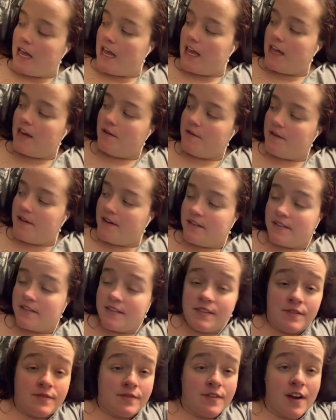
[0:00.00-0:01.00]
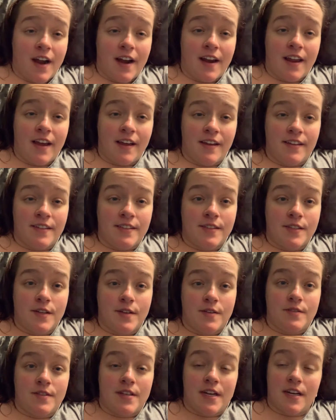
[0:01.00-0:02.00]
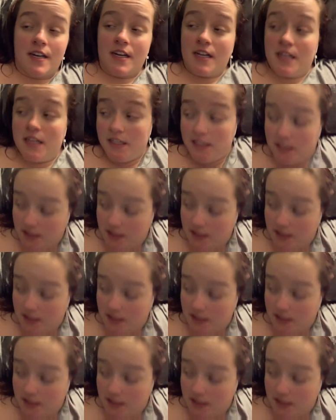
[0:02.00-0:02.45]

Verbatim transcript: Anyways, it's Friday, so technically